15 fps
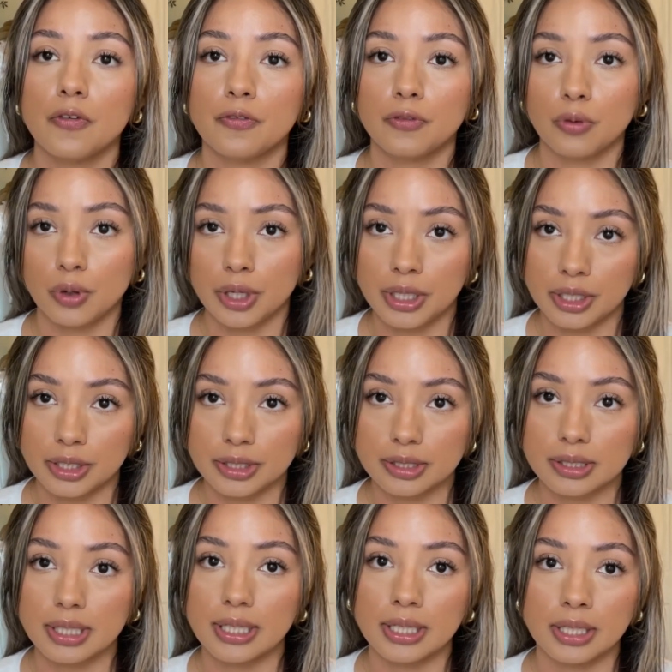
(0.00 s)
4 years
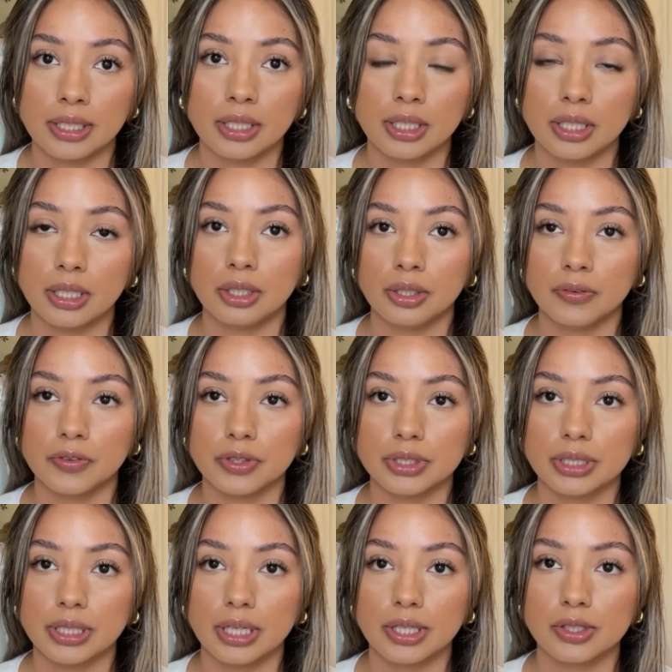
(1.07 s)
in
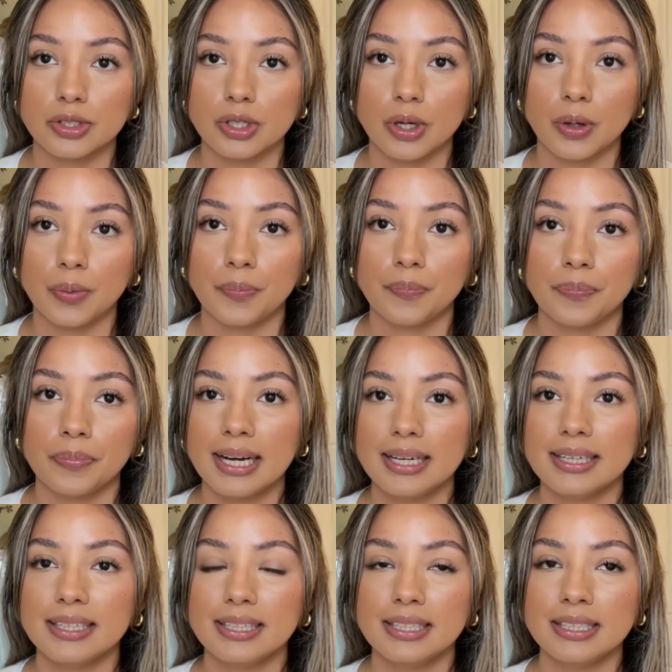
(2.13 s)
university. So that
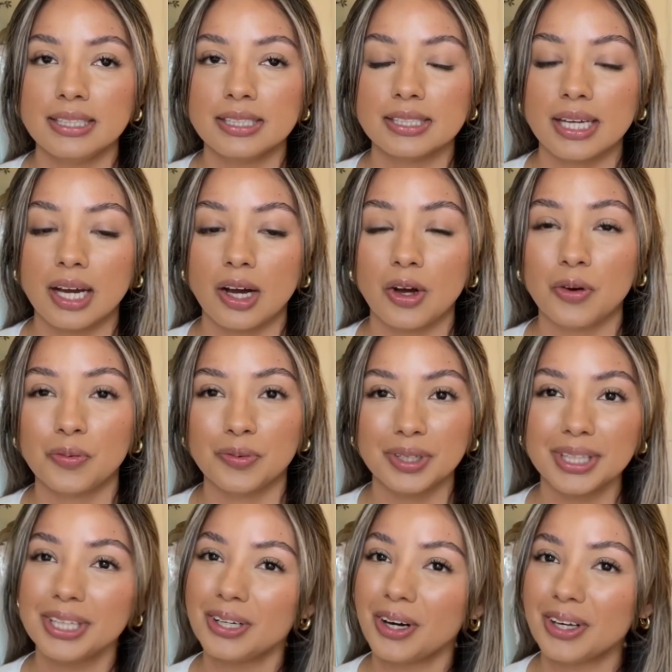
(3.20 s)
is
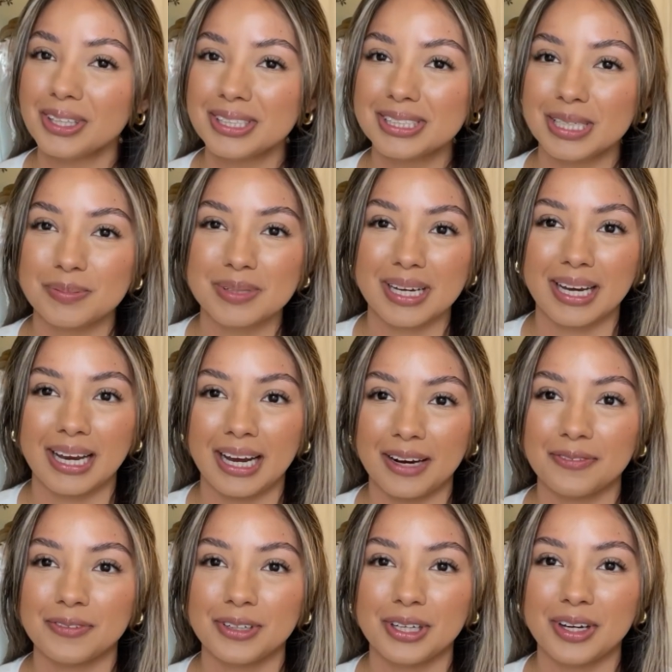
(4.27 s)
really all the tips I have
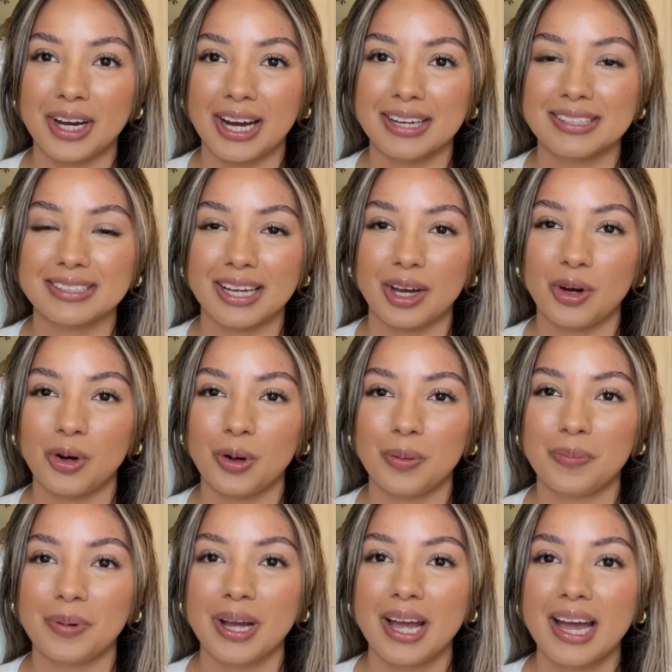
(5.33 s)
for you guys. I hope
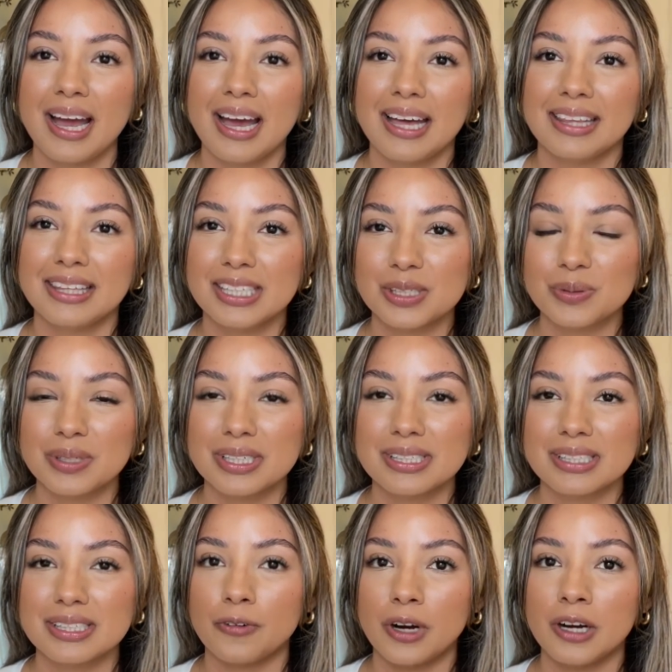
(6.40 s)
this was
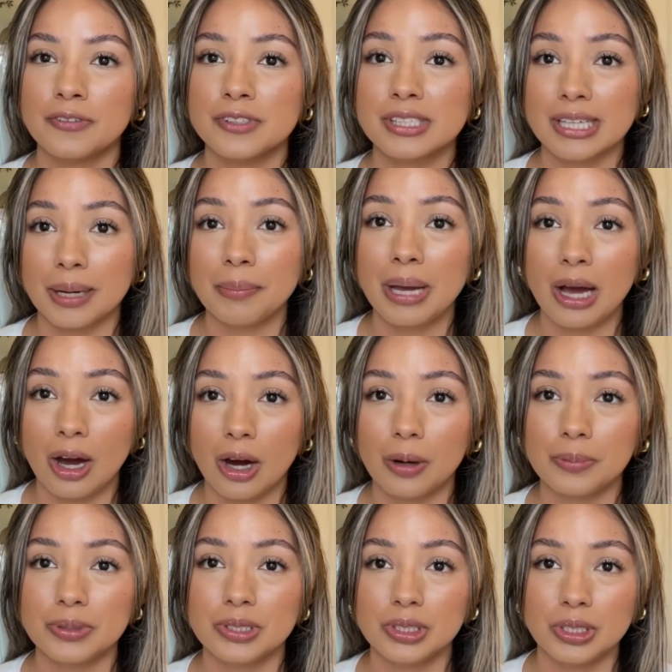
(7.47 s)
of some
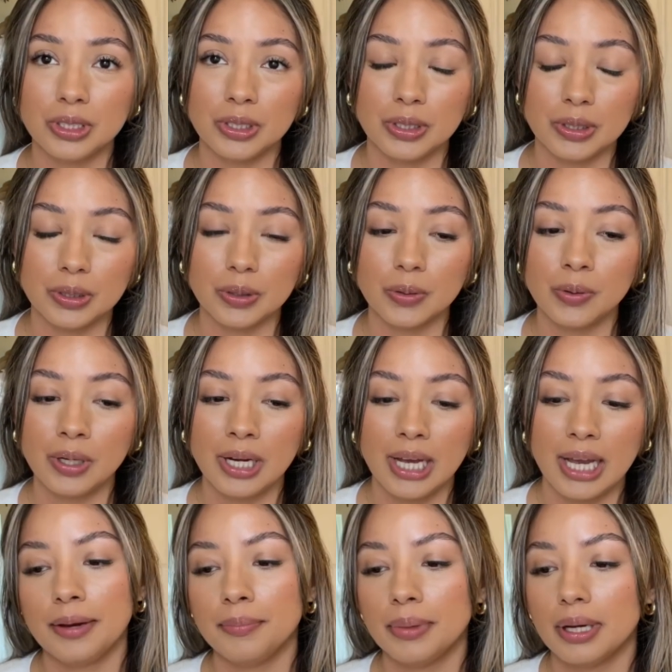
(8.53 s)
help to you.
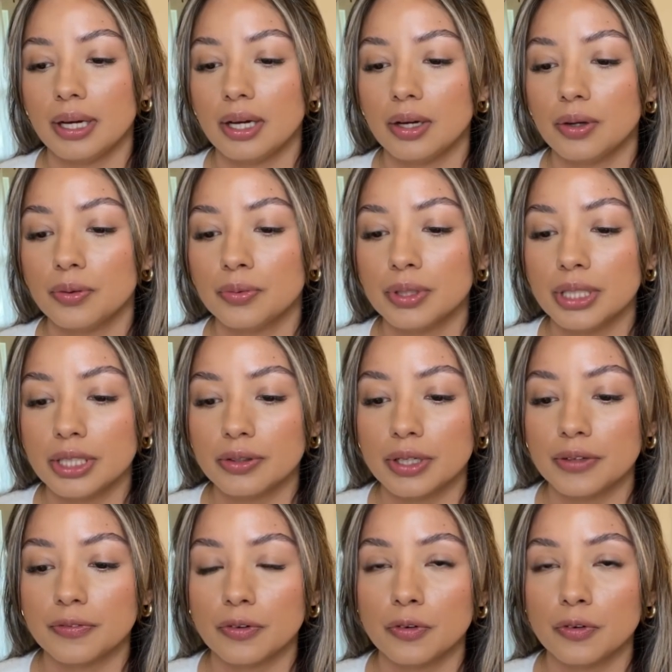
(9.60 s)
I'm really grateful